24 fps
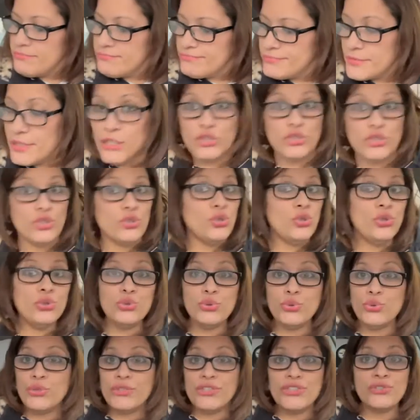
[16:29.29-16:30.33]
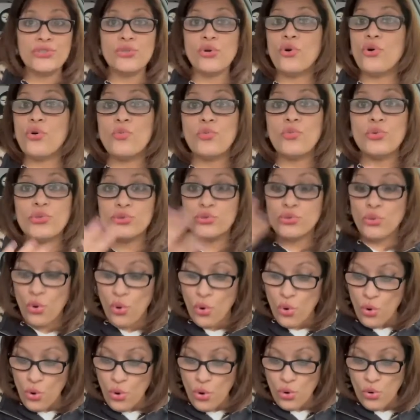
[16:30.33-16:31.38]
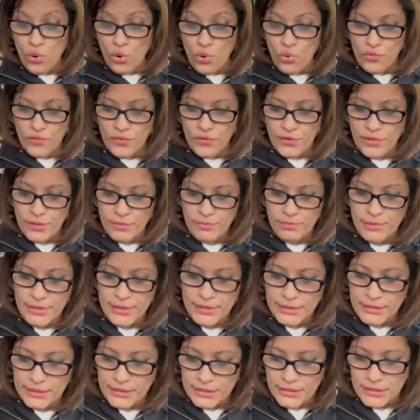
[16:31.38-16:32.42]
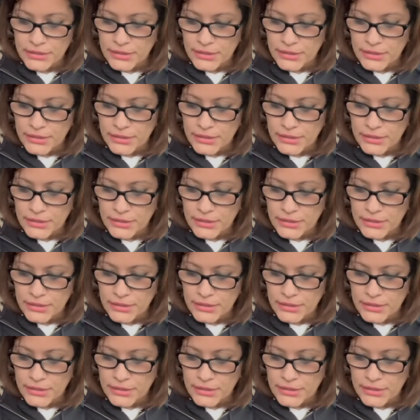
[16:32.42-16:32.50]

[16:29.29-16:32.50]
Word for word: I told you this haul was all over the place